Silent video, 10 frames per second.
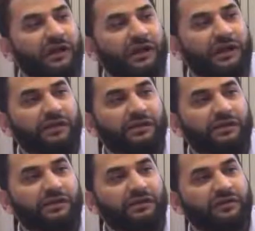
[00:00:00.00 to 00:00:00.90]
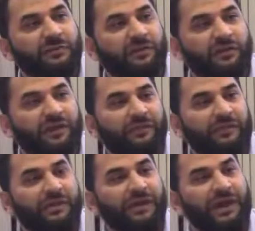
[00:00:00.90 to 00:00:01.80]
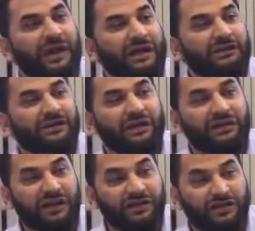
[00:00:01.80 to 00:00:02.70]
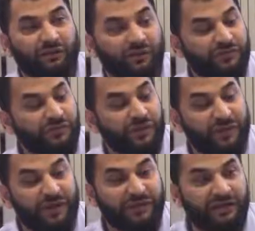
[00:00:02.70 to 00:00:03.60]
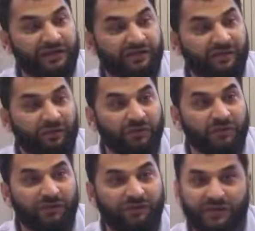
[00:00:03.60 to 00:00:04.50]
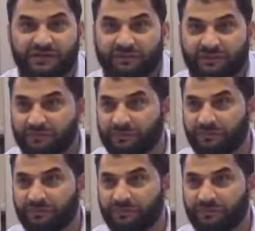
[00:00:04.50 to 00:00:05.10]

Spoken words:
and support him. And the intention was to remain in Egypt. Don't leave Egypt.